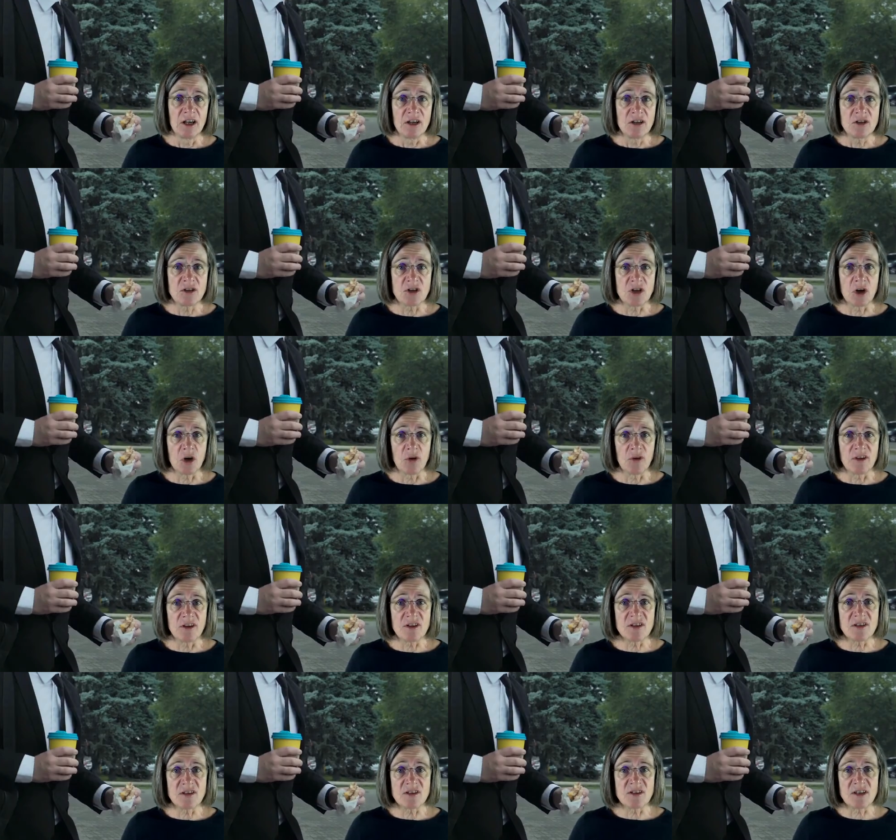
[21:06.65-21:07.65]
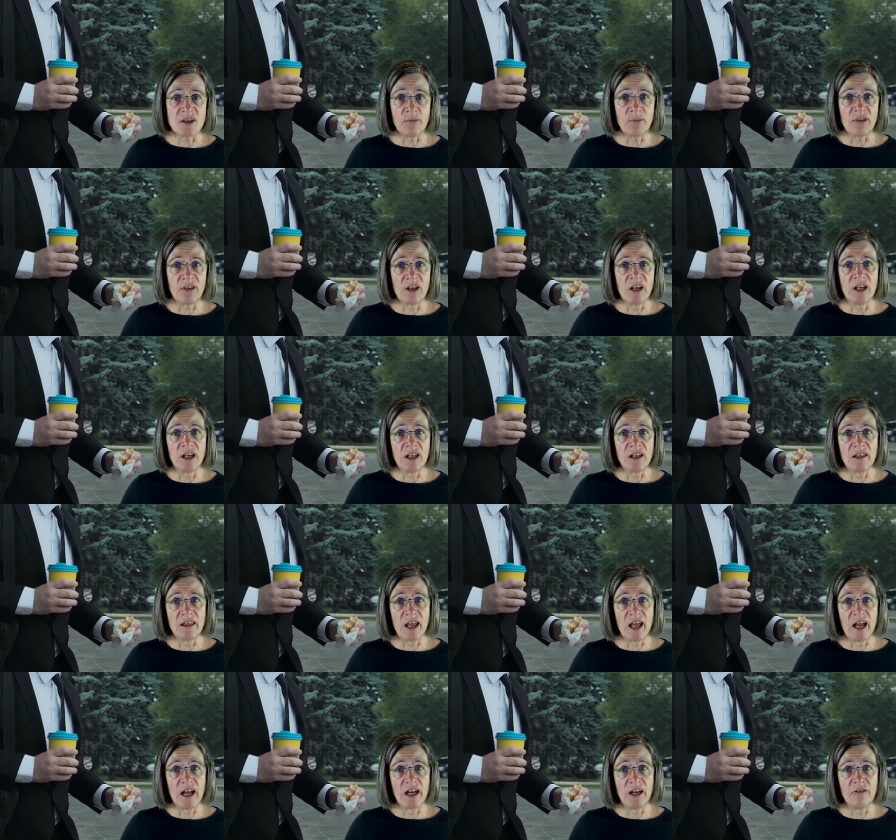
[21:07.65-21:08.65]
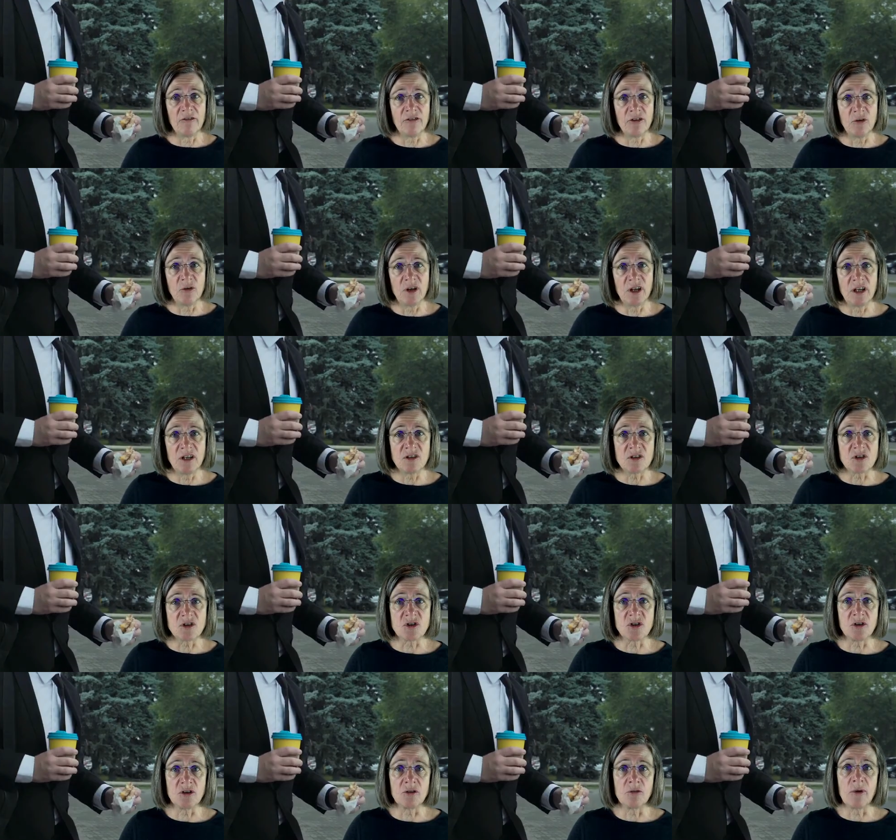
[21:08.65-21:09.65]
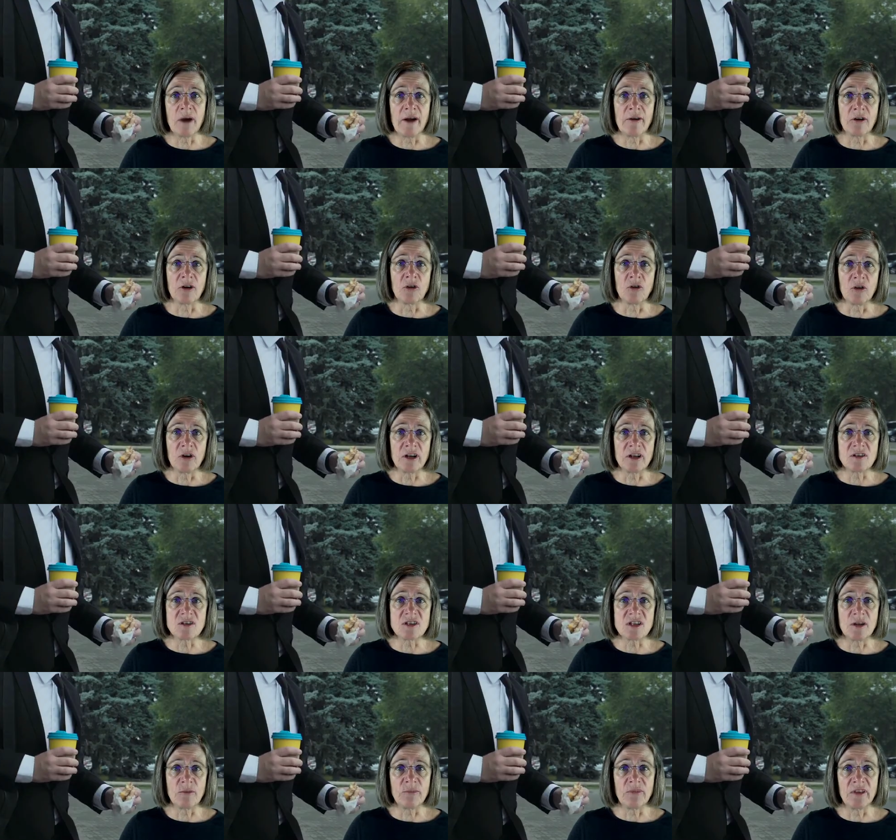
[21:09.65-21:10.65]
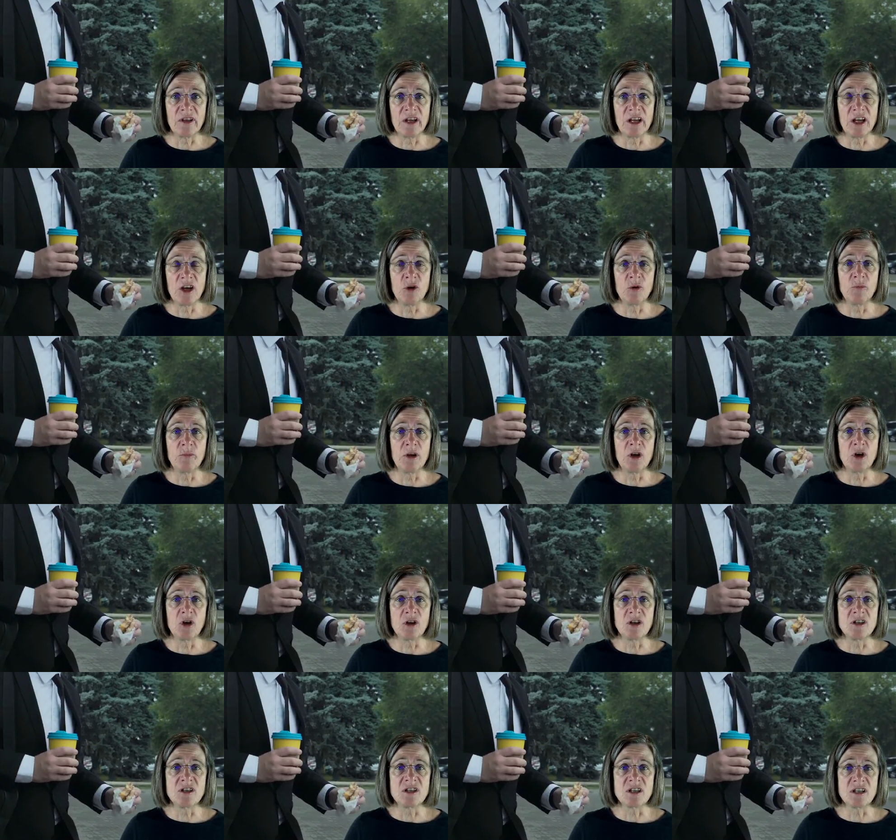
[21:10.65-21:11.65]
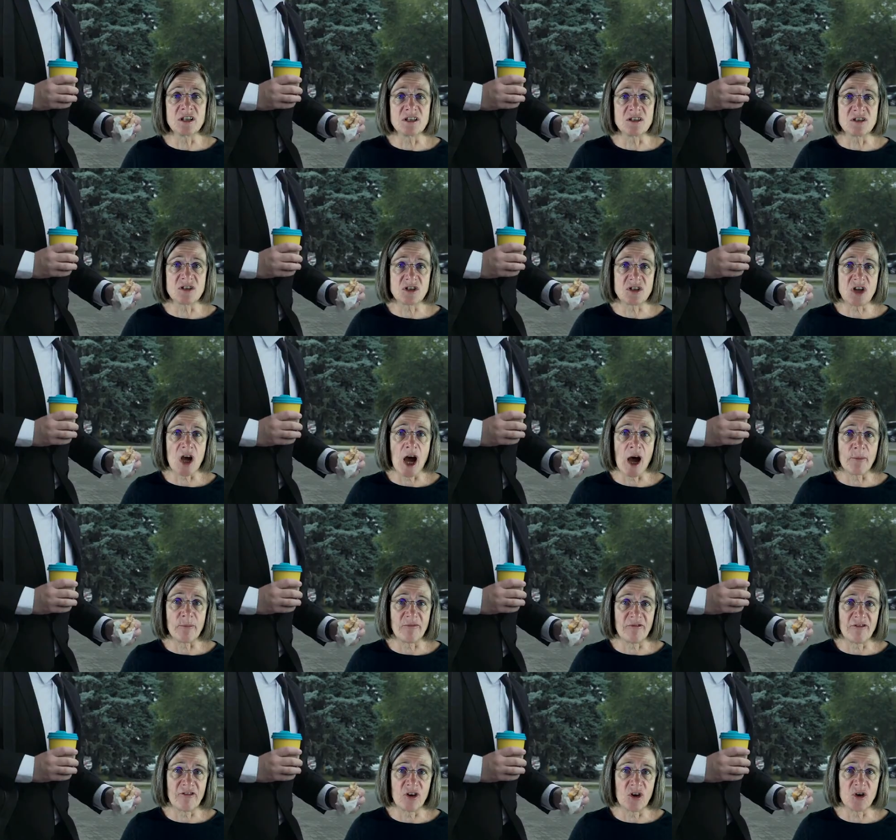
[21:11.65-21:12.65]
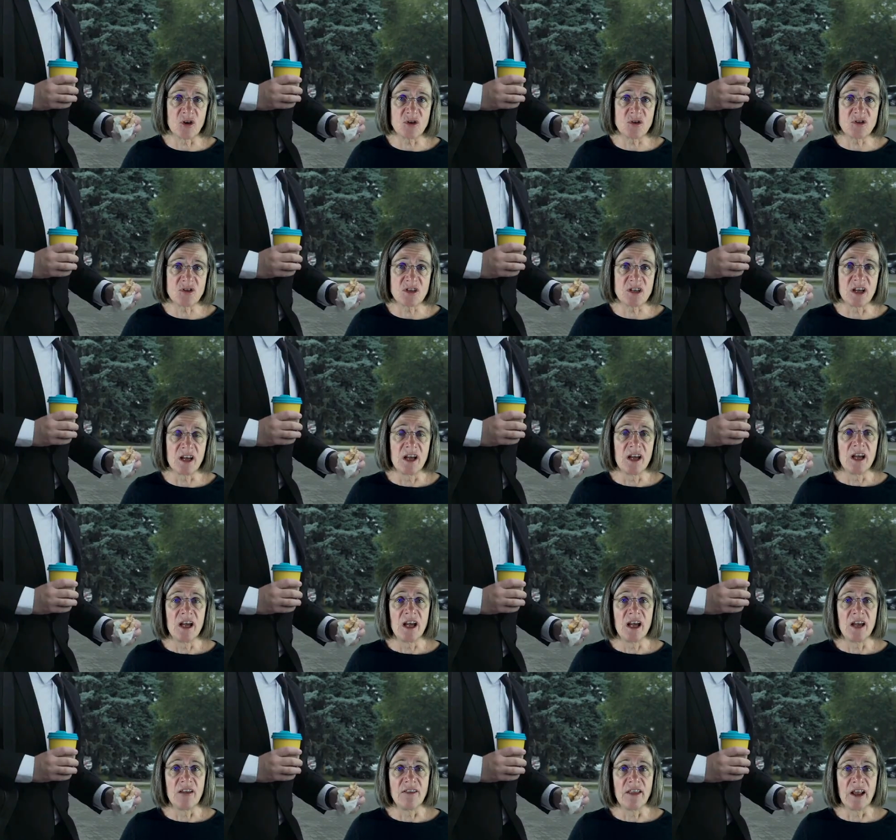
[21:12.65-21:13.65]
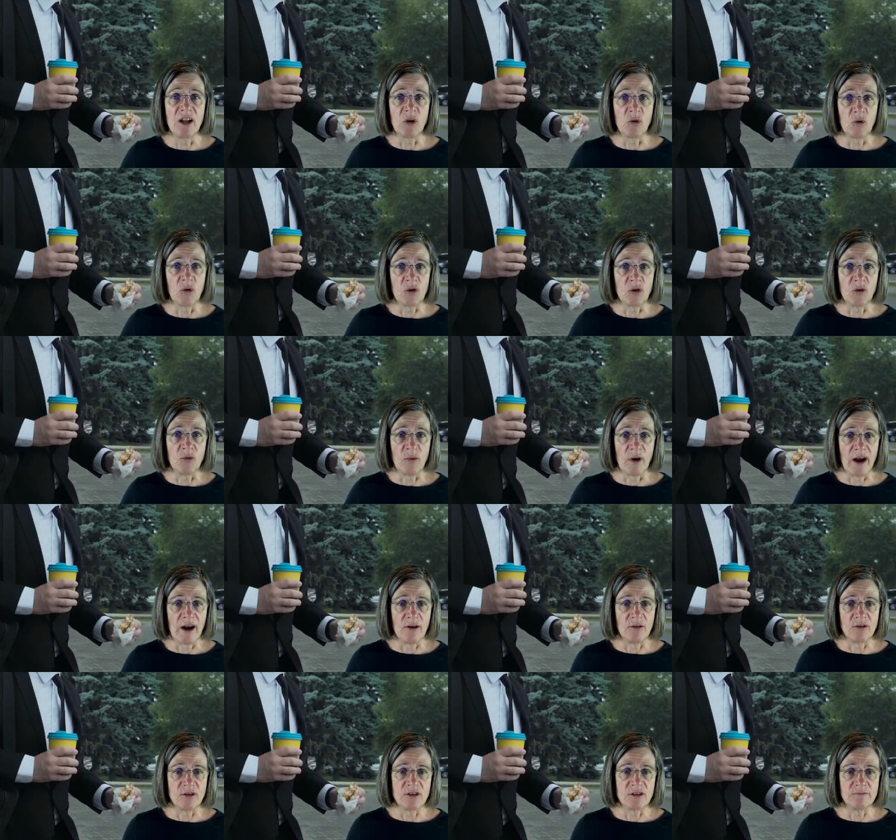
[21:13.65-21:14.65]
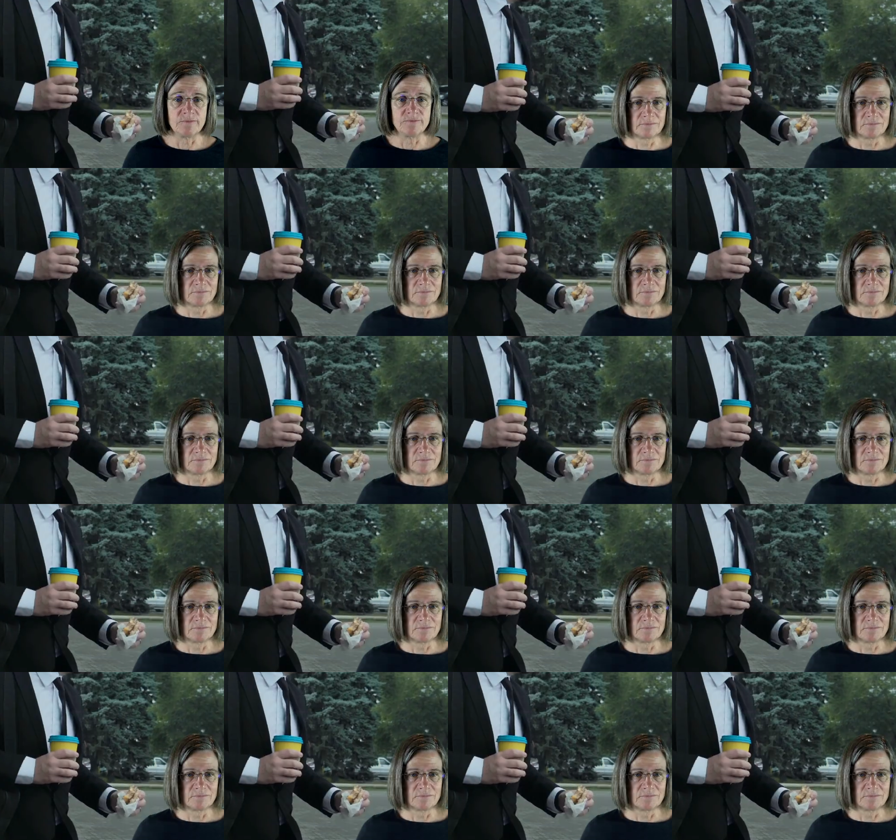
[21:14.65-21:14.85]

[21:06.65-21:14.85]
So this is something that if you need to turn around and look at something, it would be good to stop first and then look around.